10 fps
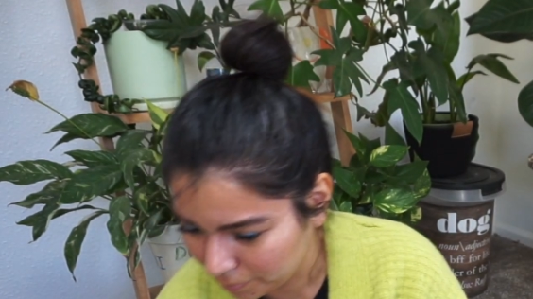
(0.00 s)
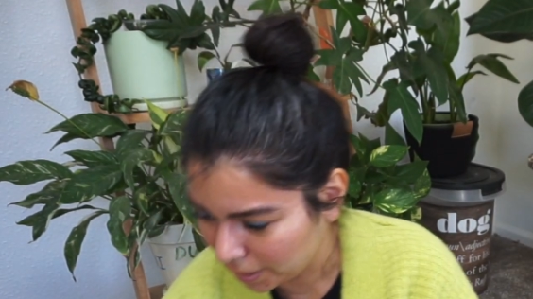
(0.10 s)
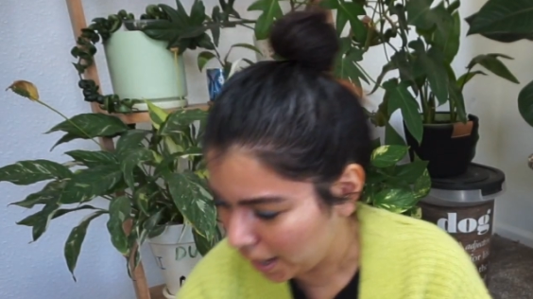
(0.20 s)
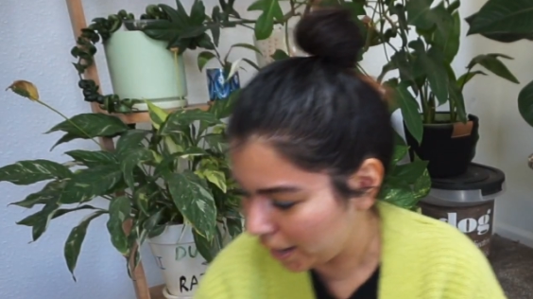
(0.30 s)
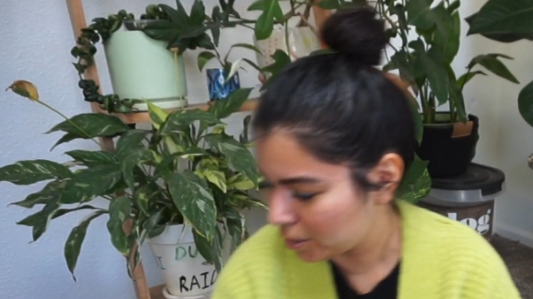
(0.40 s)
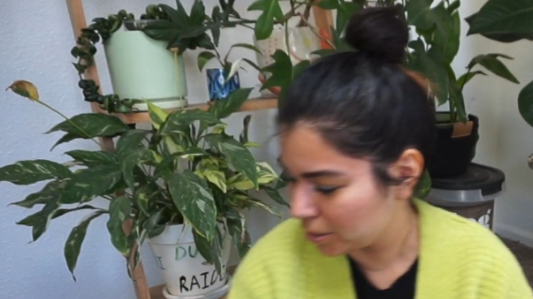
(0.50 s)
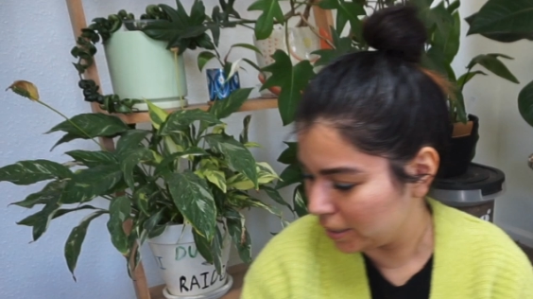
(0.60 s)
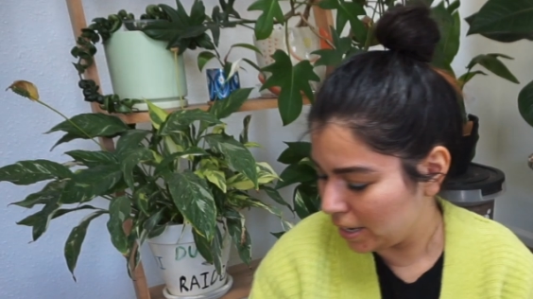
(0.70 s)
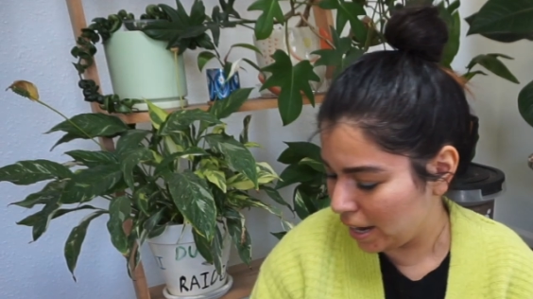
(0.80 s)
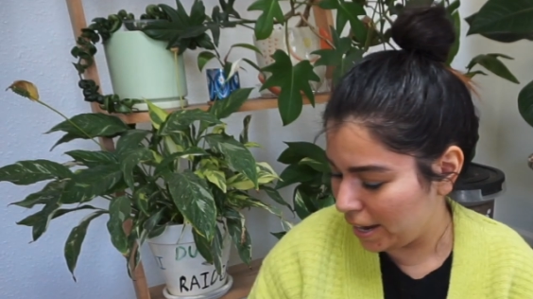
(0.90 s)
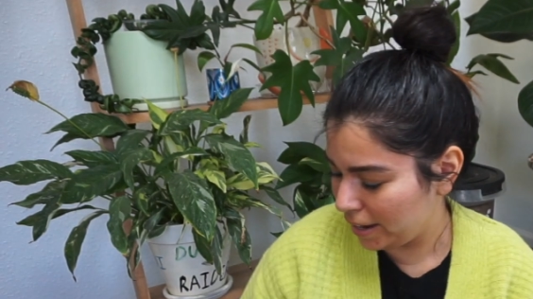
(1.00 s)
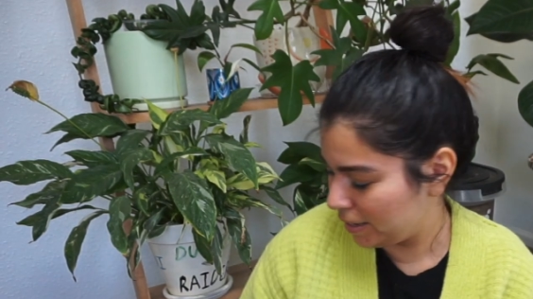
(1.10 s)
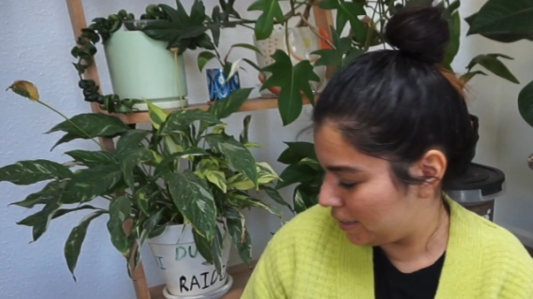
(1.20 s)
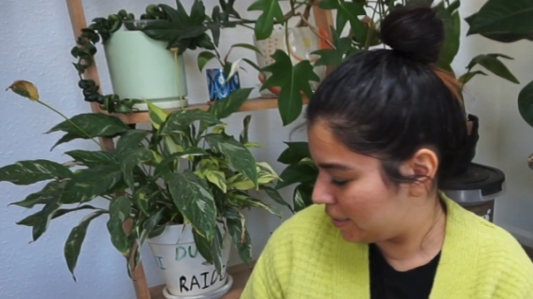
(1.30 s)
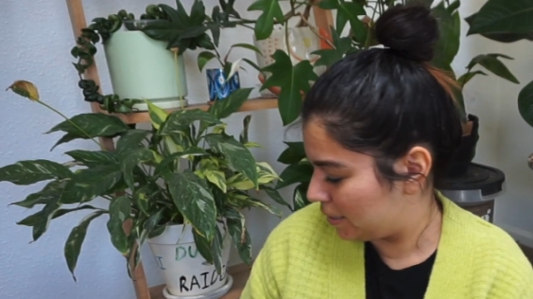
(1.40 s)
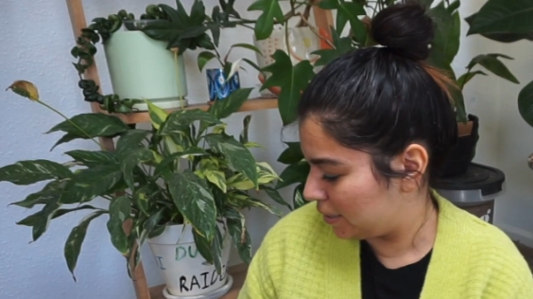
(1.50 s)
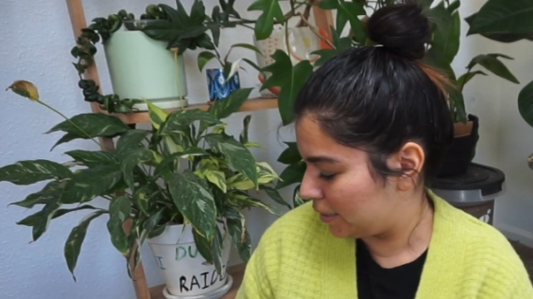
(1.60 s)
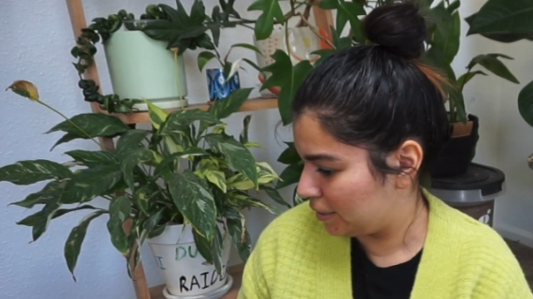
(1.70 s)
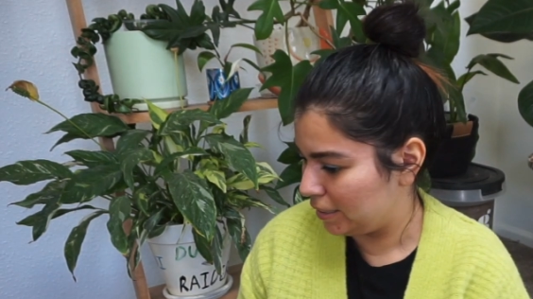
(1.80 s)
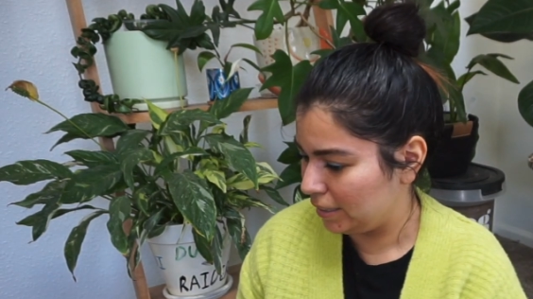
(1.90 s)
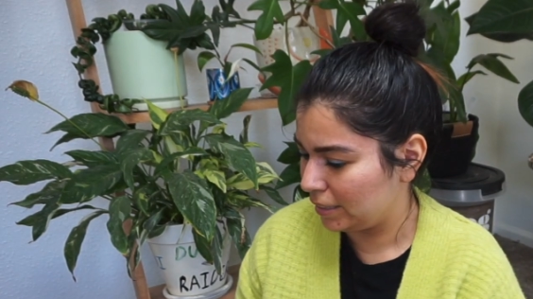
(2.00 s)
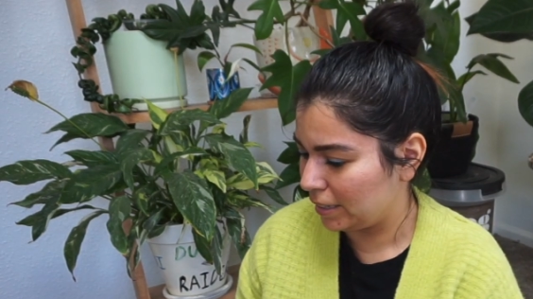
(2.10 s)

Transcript: Actually, I need to dust it.